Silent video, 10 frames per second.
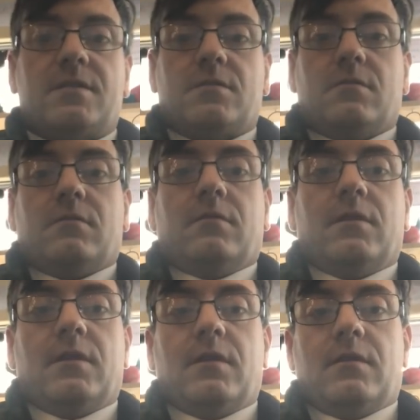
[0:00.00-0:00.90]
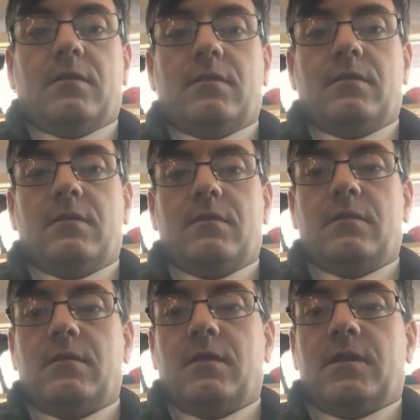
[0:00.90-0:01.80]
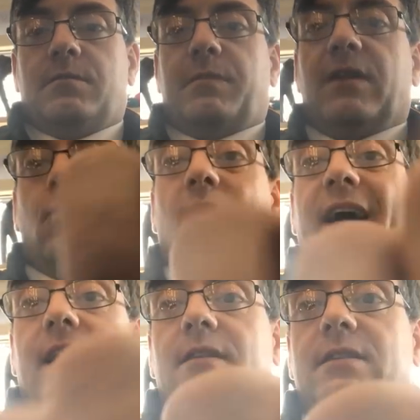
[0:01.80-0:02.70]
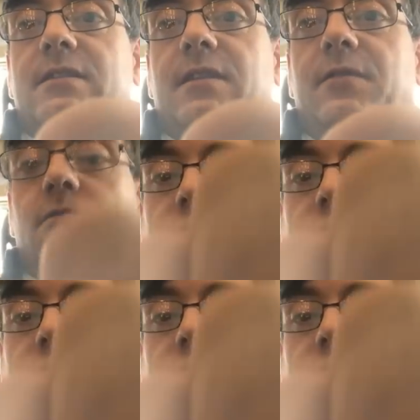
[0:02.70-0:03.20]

so it's been a while since I've